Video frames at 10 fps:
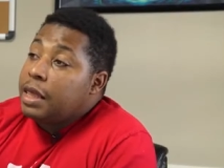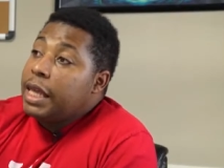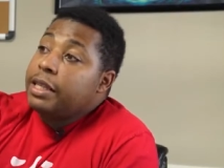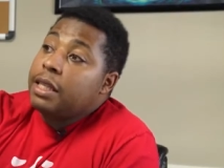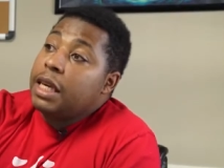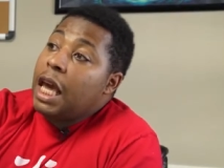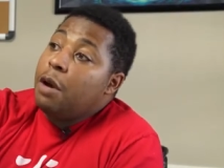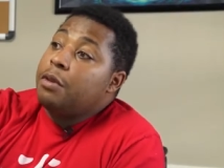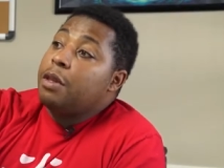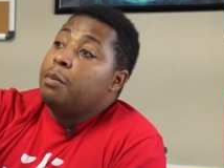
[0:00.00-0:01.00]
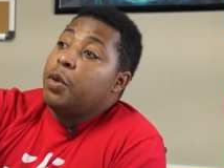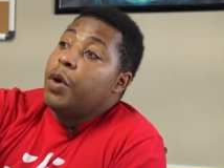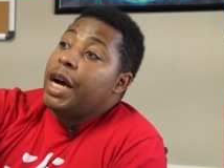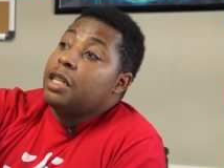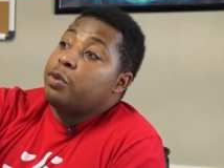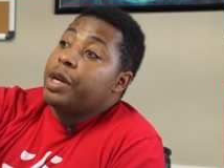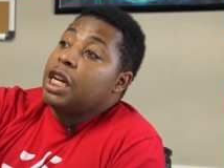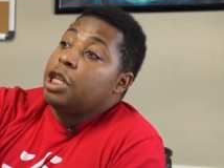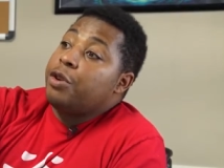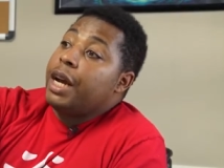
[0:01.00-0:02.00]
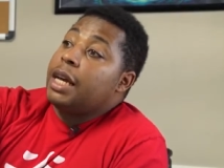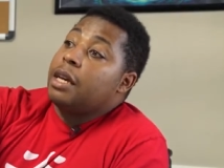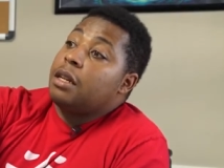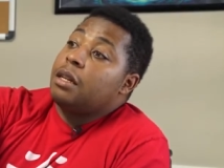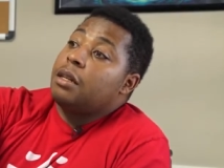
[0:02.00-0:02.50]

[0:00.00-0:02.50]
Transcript: That's Ooh. the game with the blue eyes red dragon.